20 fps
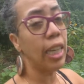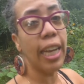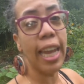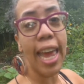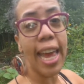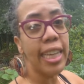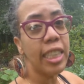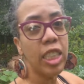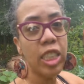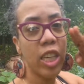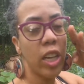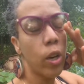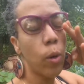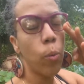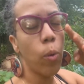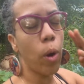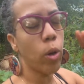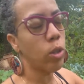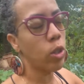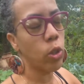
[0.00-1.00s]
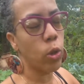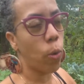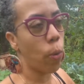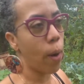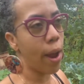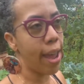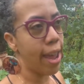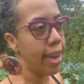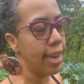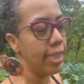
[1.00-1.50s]
Last year it worked
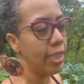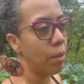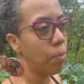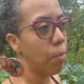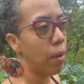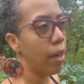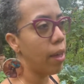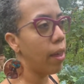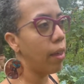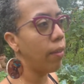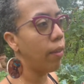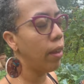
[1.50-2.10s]
great, but